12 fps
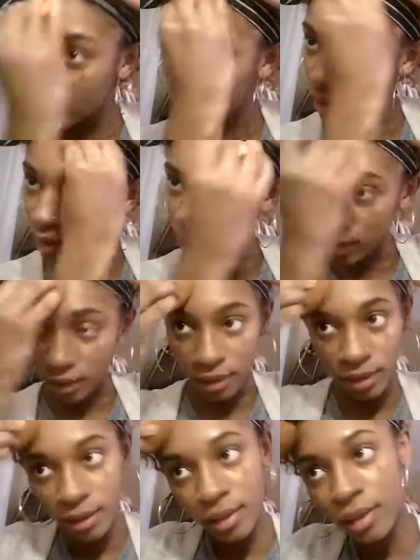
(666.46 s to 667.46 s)
you're
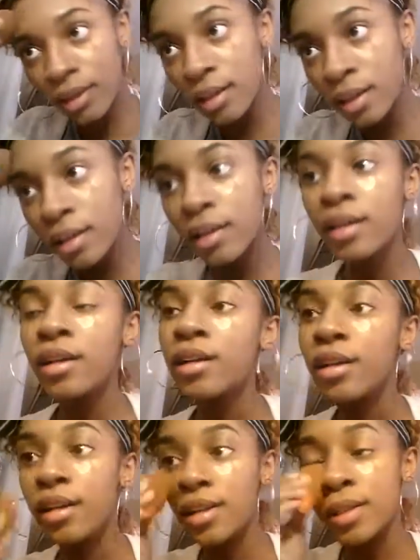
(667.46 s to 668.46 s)

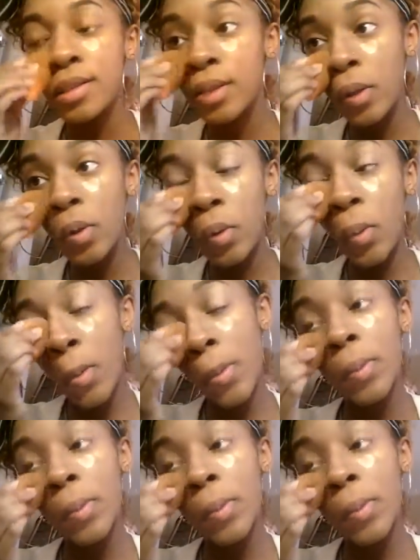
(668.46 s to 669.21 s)
in school,